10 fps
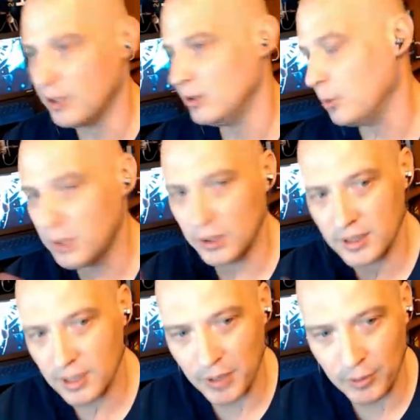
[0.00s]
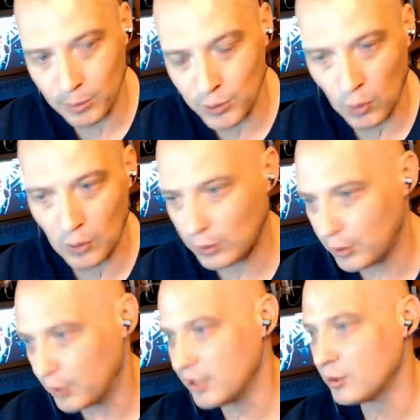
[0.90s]
you know you're building something from
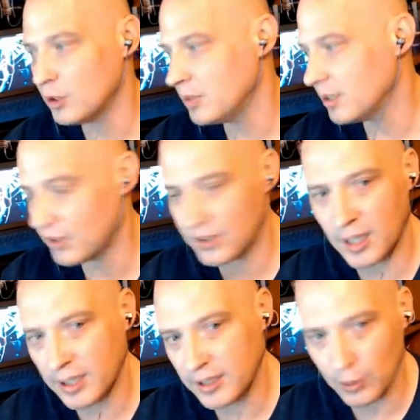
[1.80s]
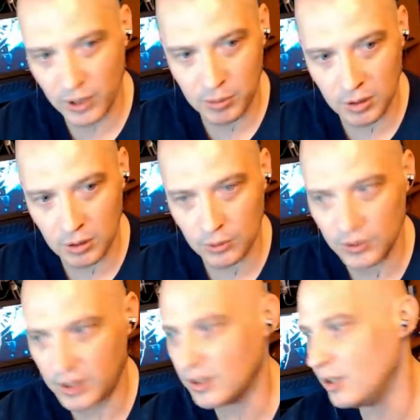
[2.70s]
source on your distro because it's not in the
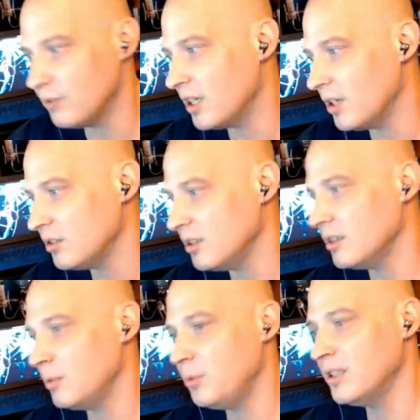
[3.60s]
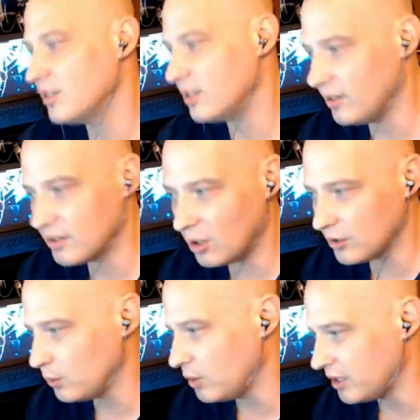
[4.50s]
repos and then you find a dependency
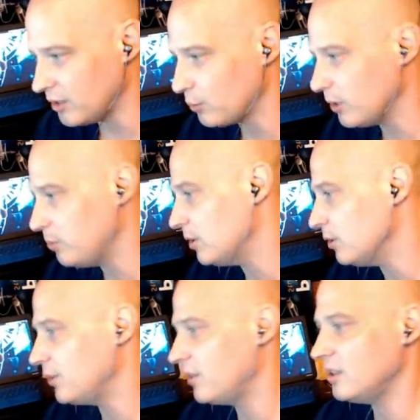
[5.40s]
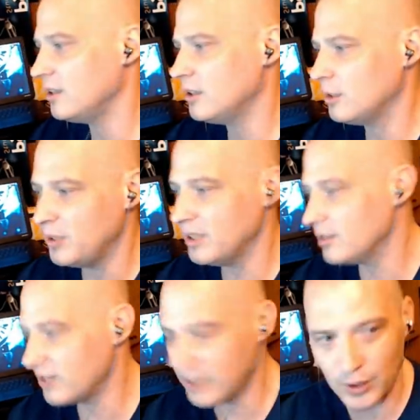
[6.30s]
that's also not in the repos and then a
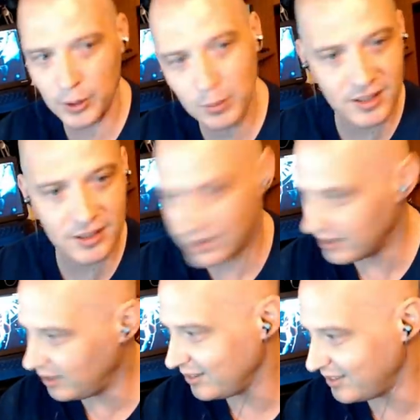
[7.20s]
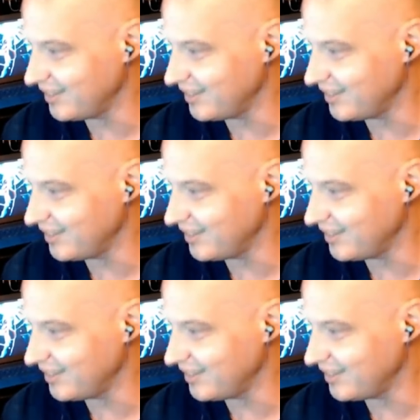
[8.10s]
dependency of the dependency